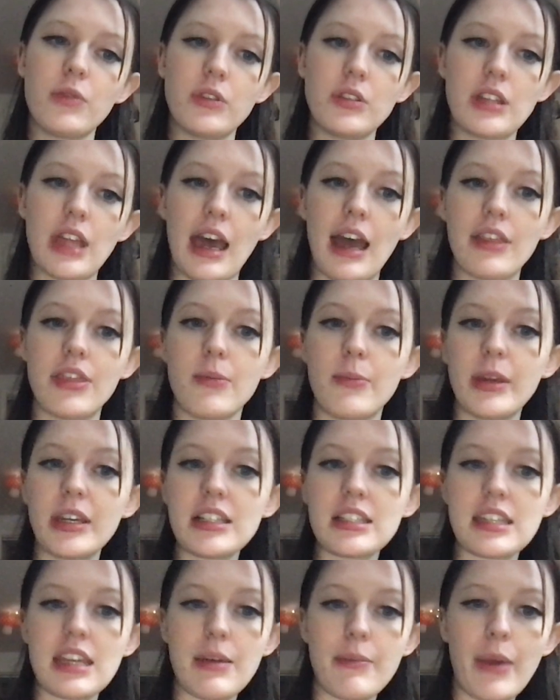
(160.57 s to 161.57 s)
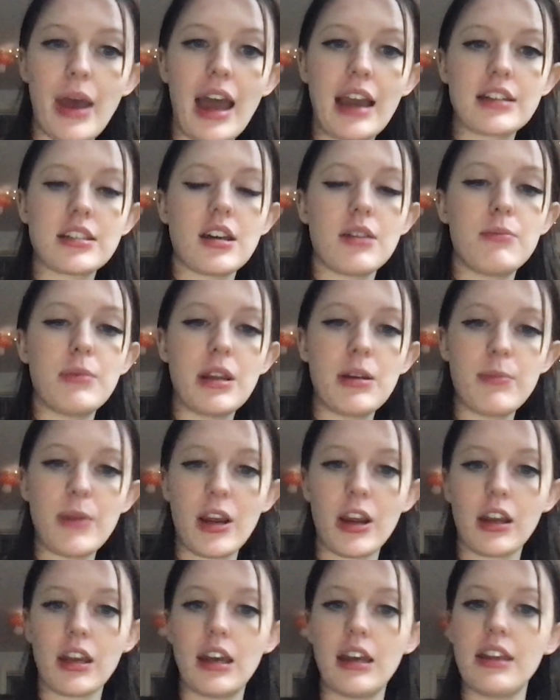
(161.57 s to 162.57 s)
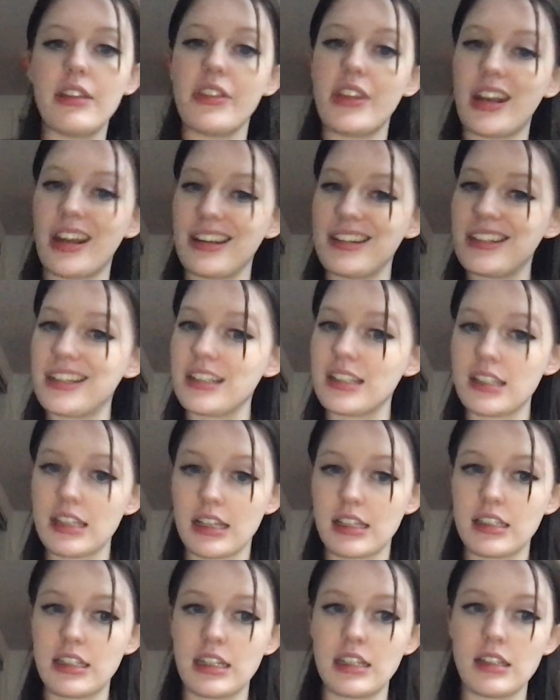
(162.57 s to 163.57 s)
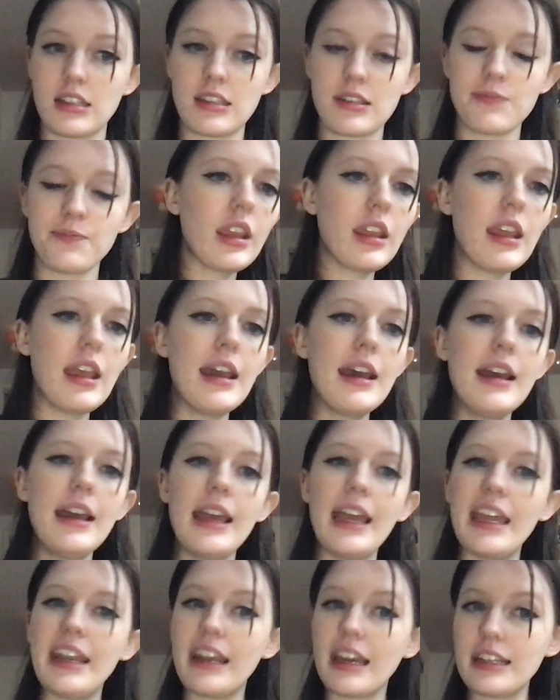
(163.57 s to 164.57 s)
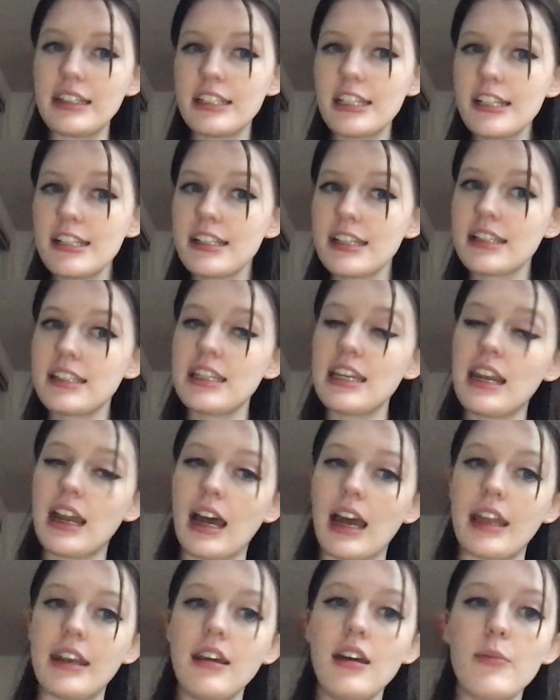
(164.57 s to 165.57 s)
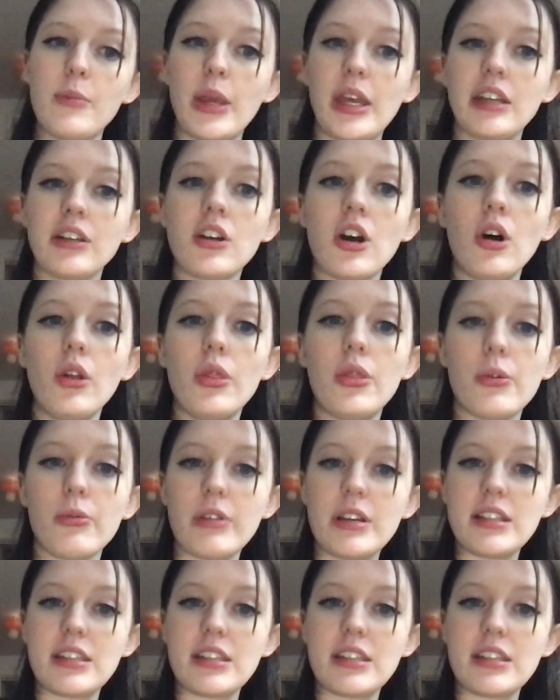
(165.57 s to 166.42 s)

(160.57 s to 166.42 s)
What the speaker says: had the biggest impact on Mid-America in the 1960s. In 1969, a band called The Reasons